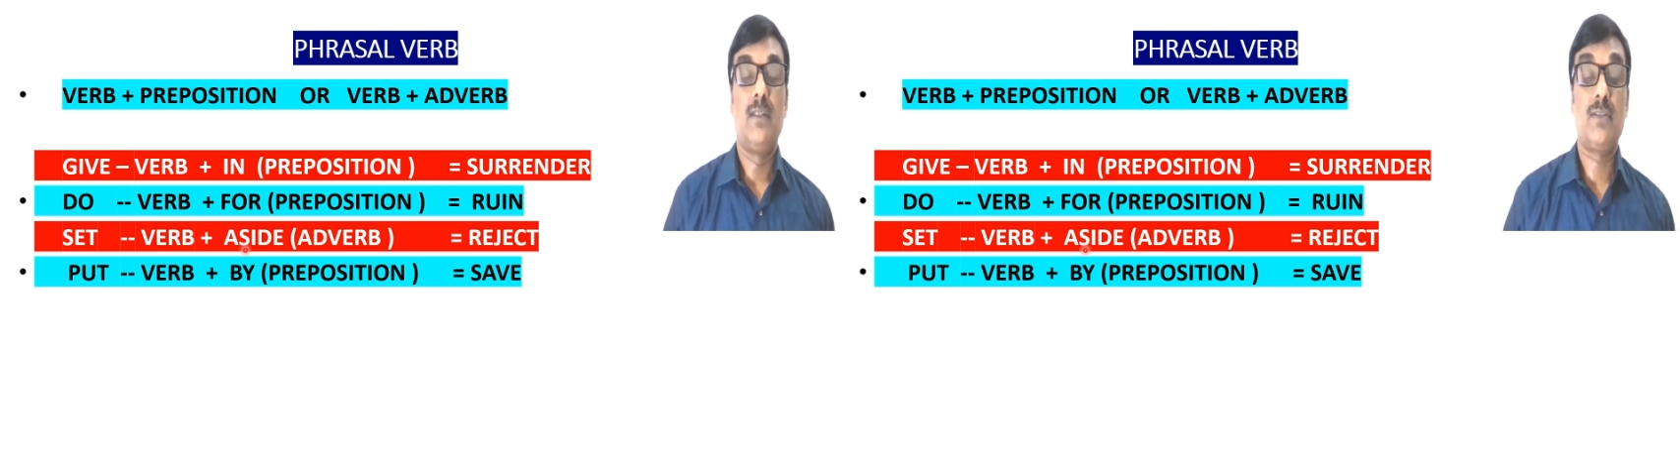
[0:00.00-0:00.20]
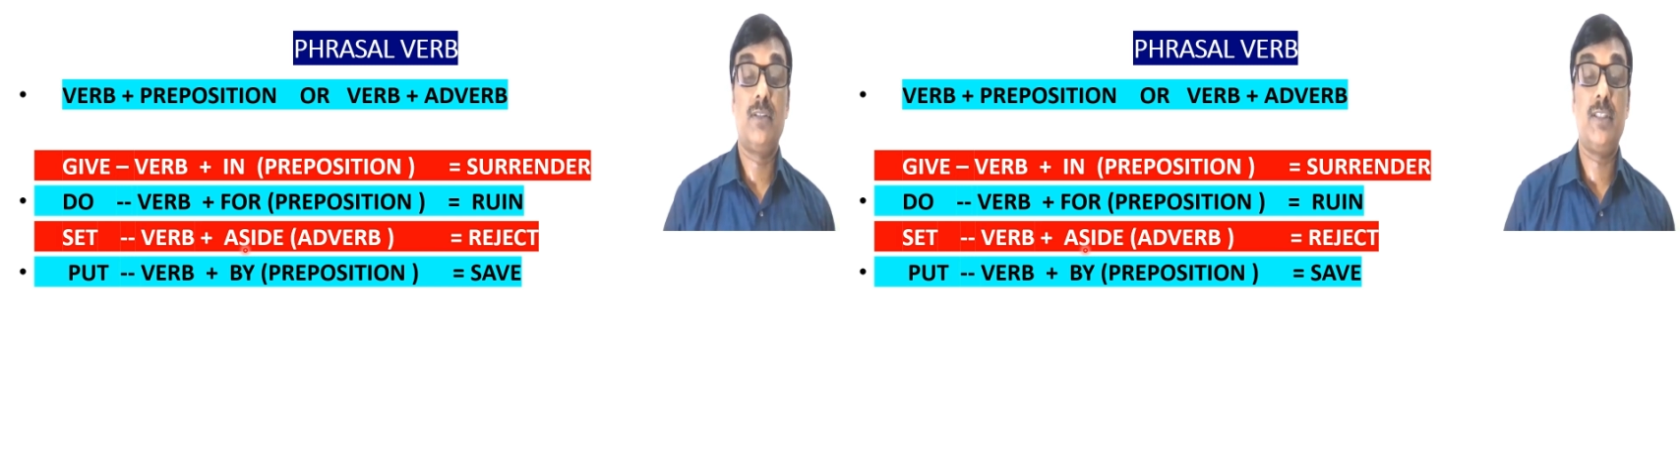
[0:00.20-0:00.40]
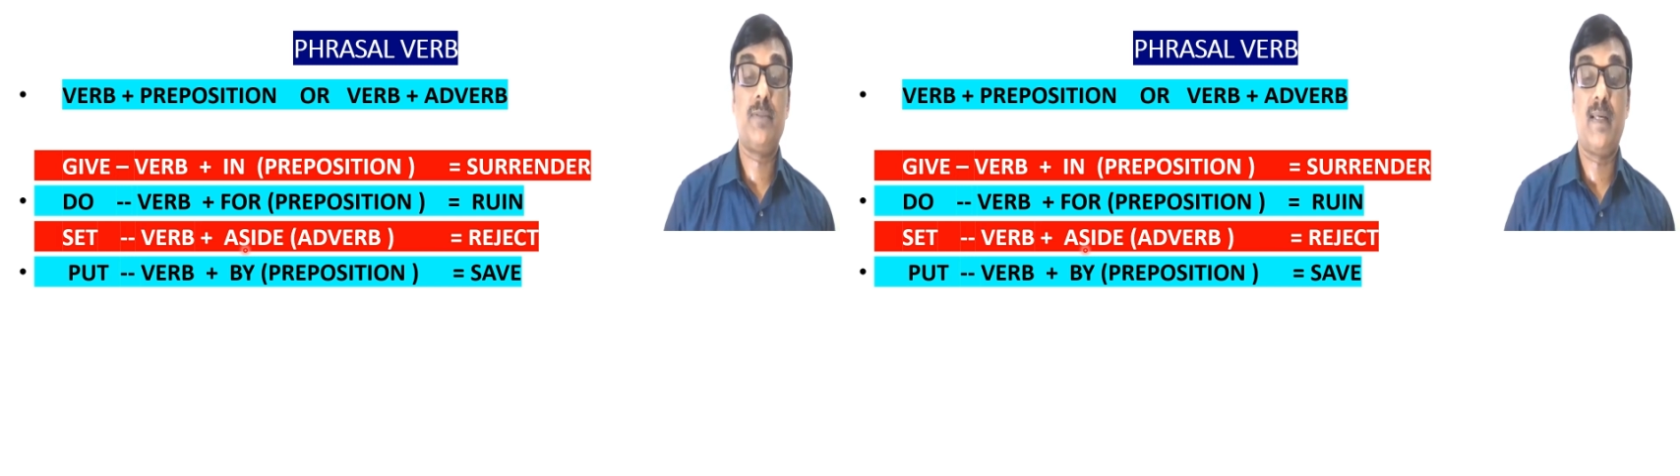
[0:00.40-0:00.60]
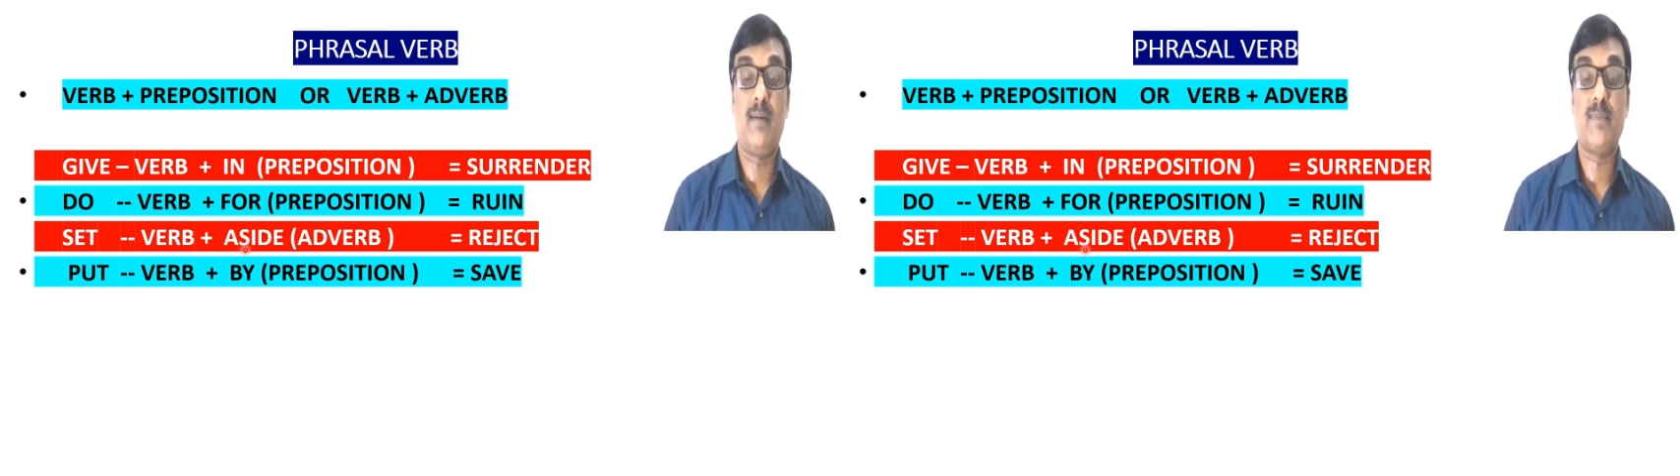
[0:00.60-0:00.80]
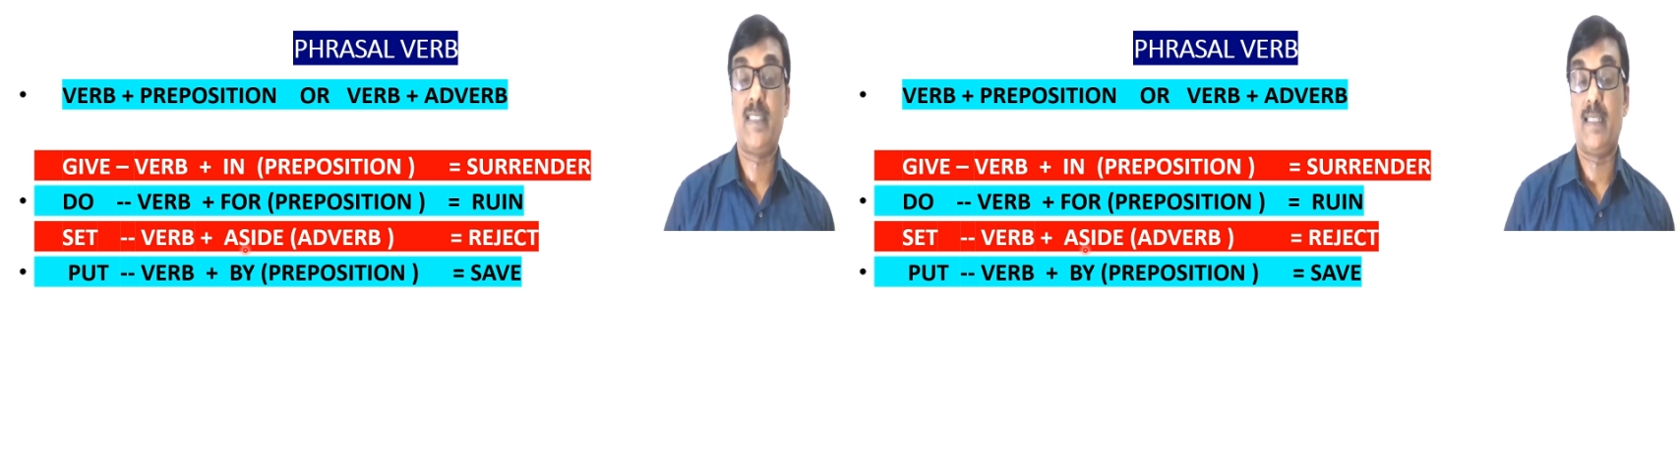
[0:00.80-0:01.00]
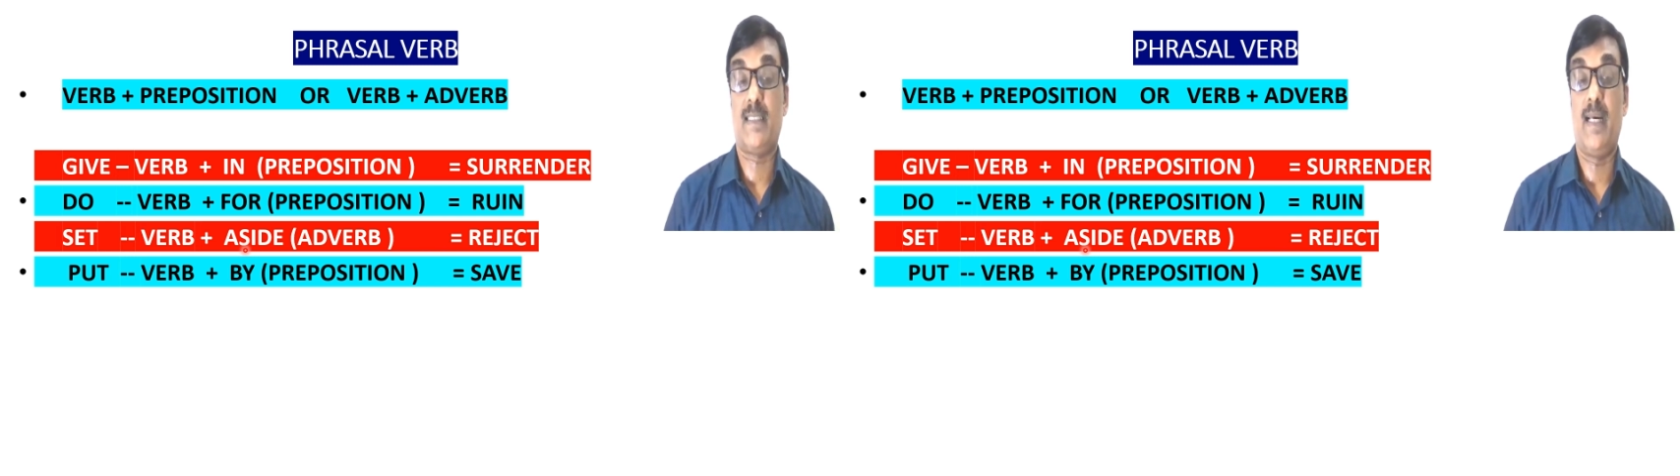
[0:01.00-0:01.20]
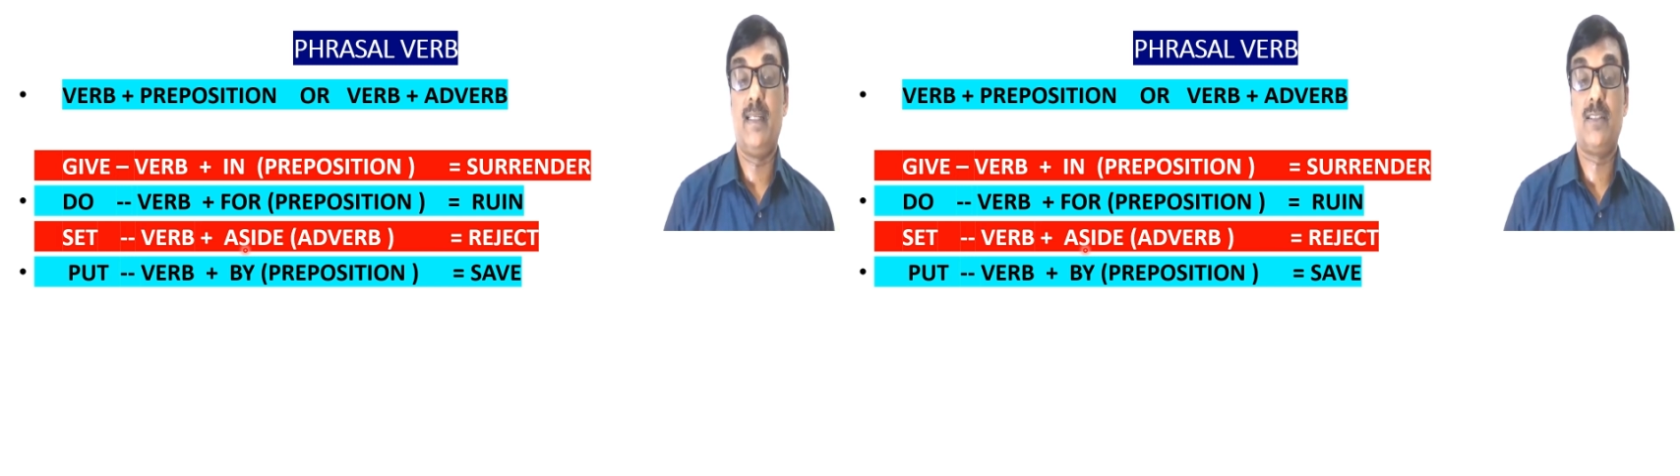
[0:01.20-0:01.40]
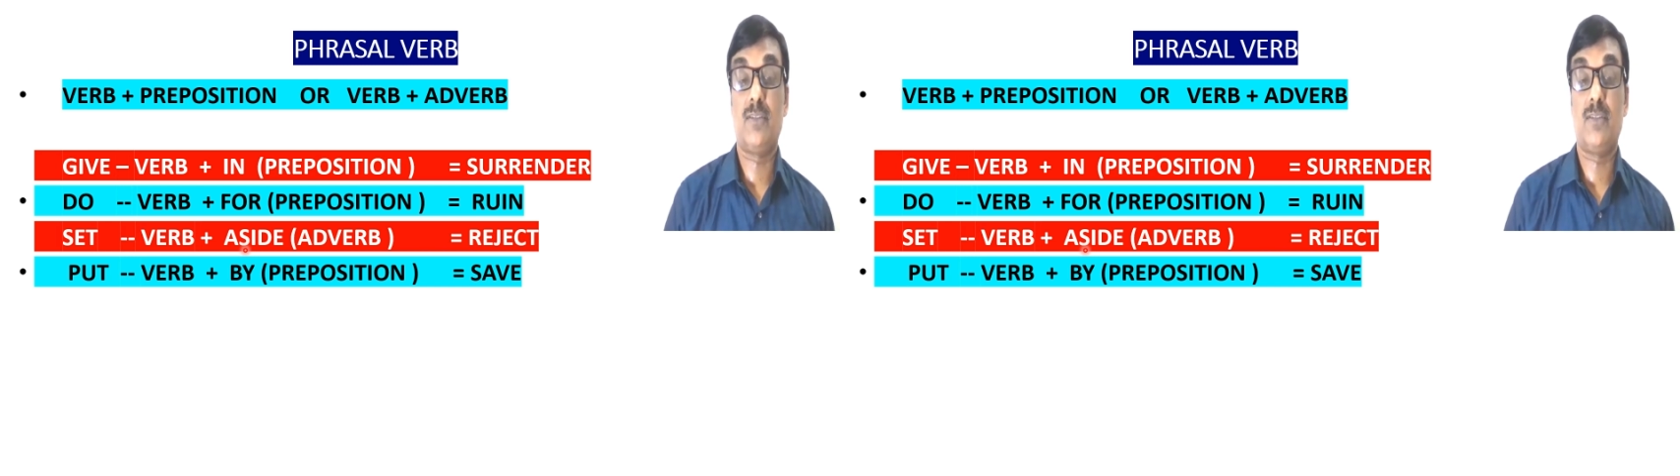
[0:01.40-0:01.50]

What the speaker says: So this becomes aside.